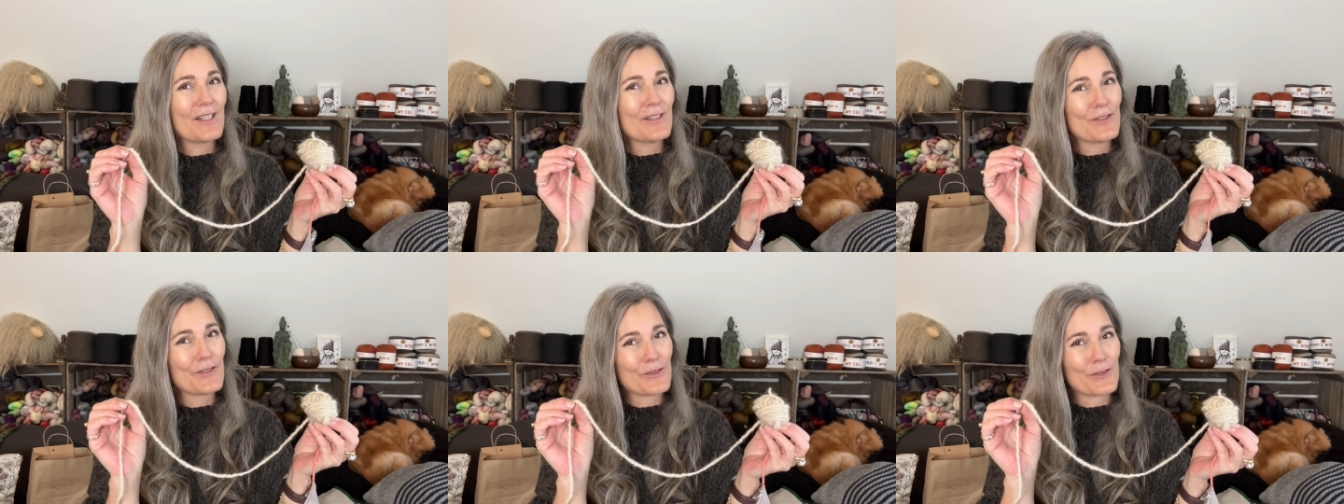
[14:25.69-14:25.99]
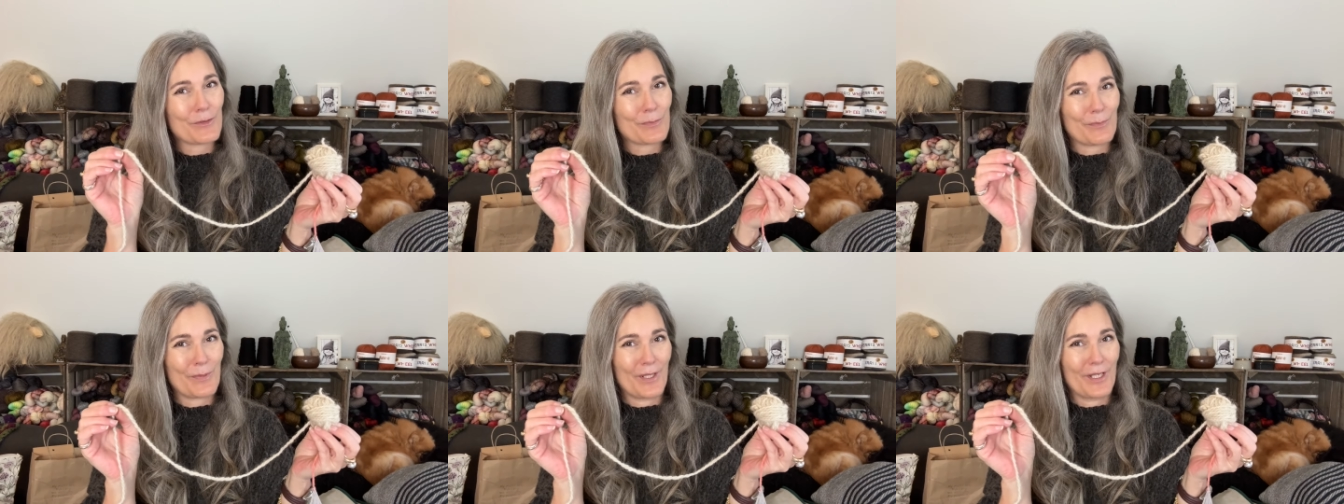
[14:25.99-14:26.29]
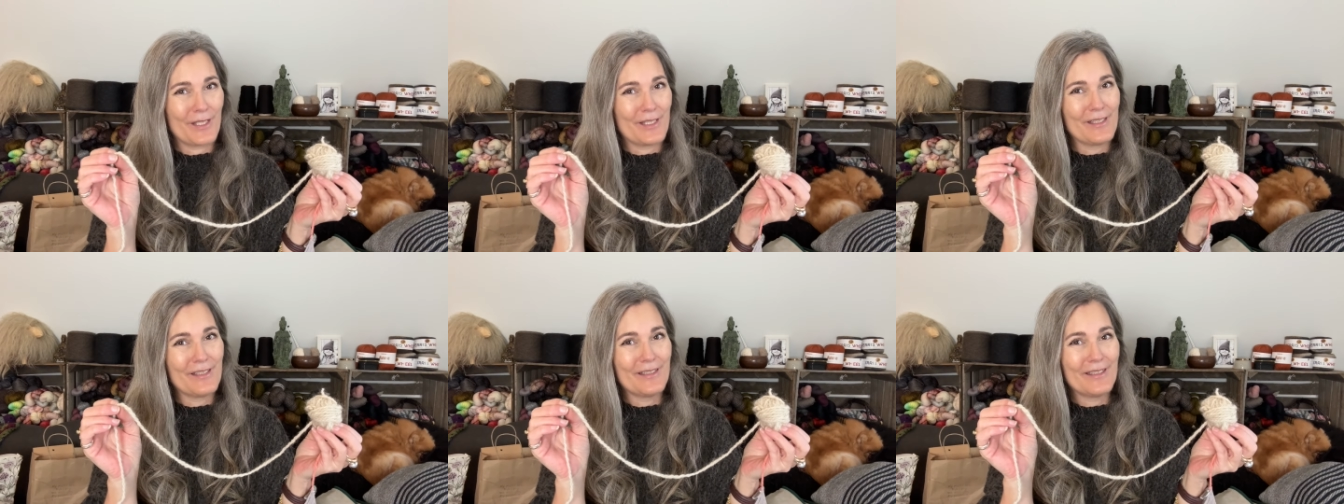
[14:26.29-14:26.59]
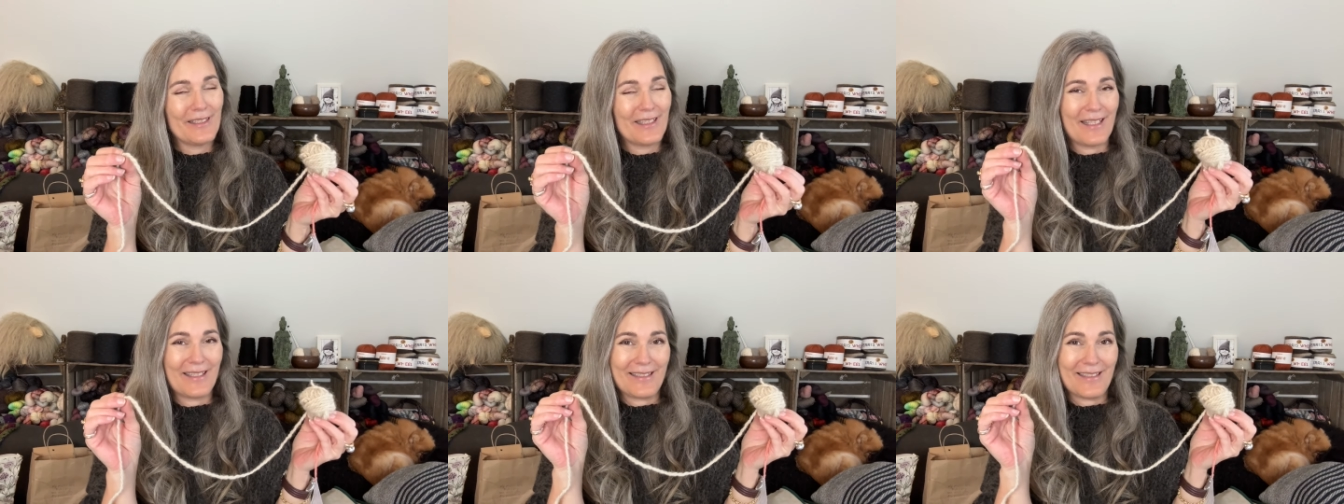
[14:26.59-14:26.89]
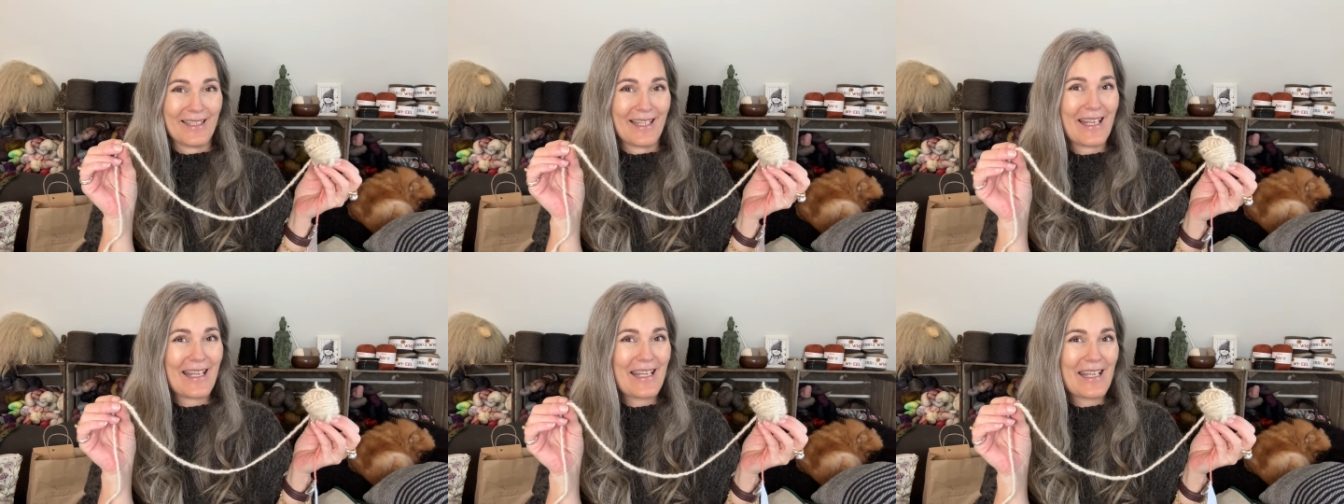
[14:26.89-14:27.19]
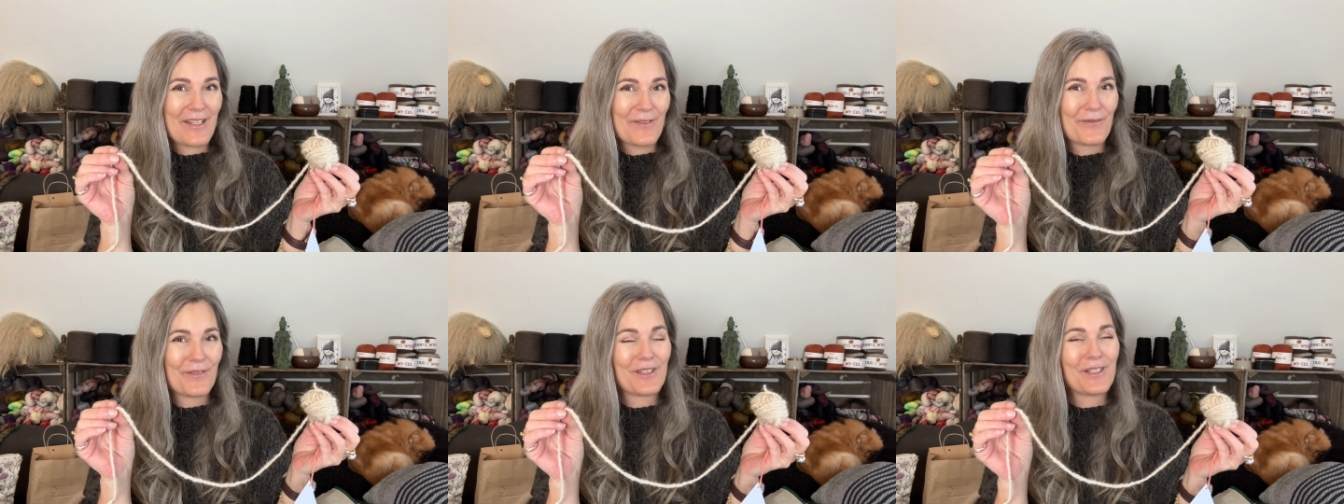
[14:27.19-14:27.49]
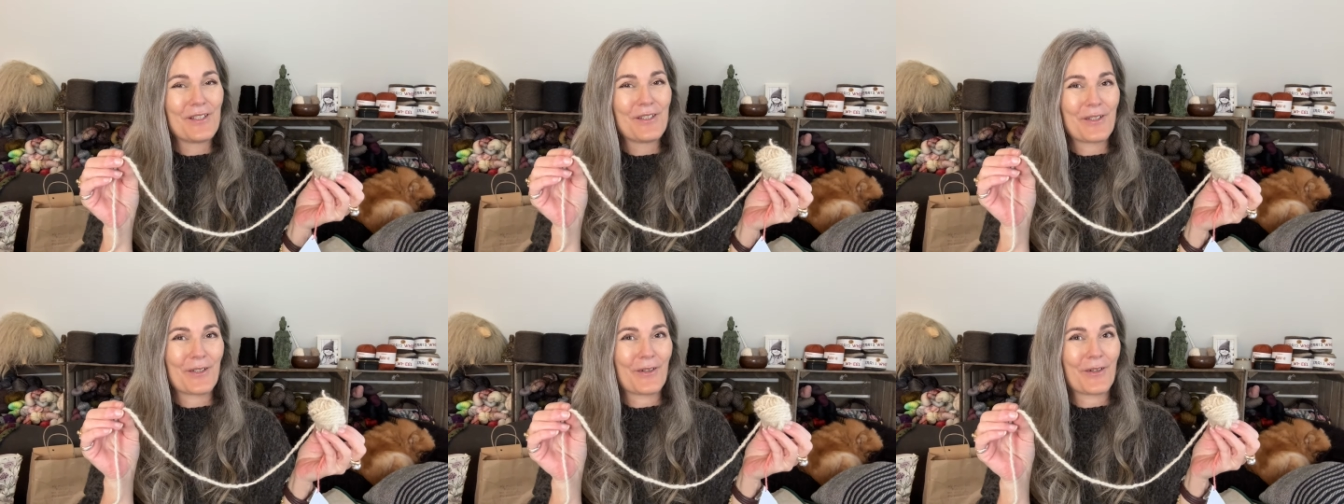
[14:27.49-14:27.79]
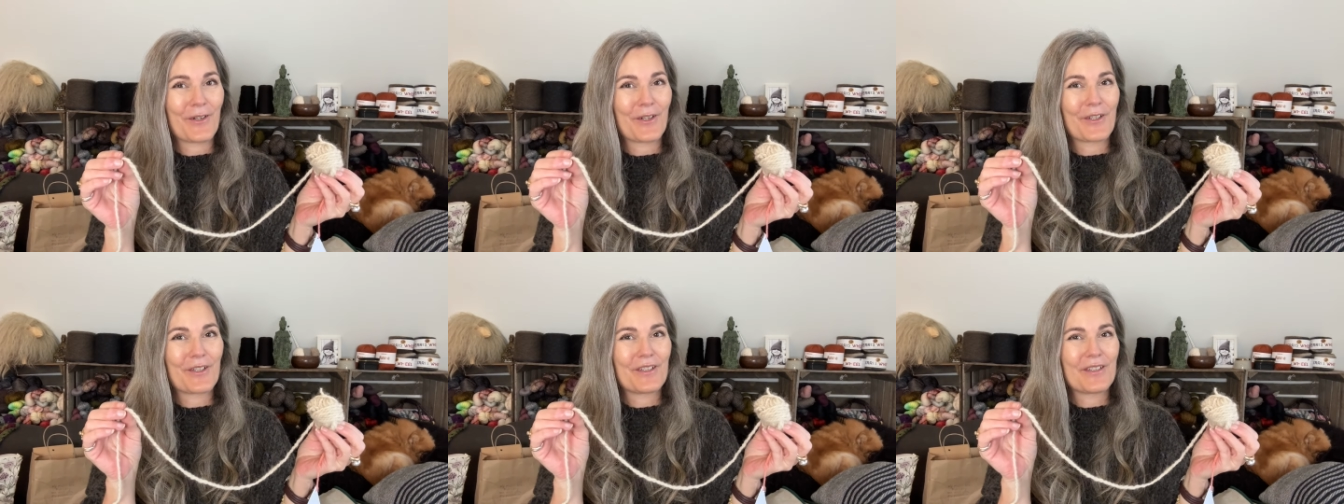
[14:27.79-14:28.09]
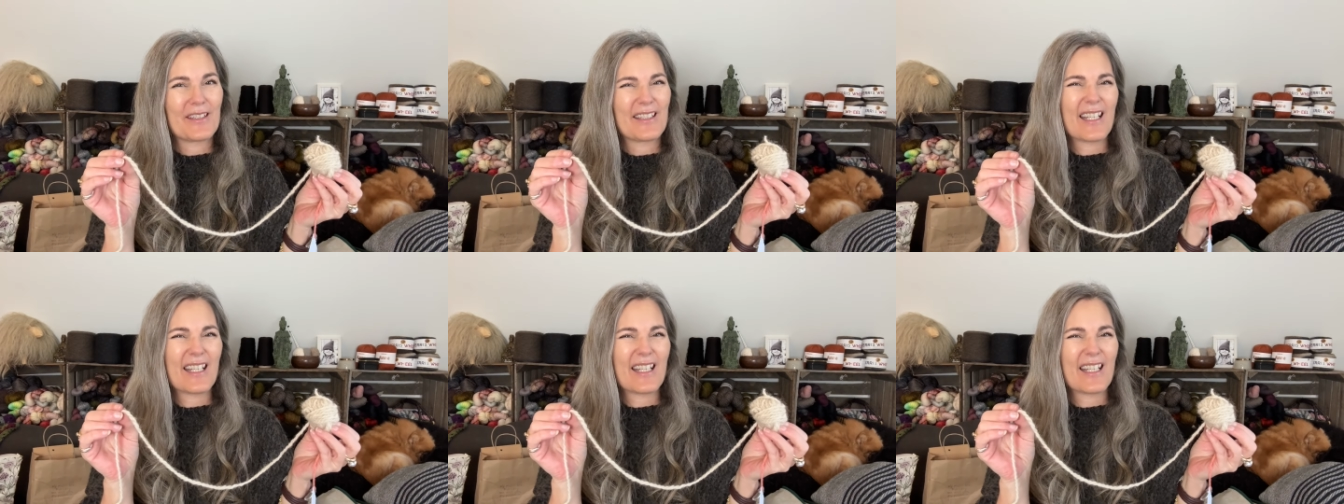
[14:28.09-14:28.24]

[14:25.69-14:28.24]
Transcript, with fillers: spun and even yarn,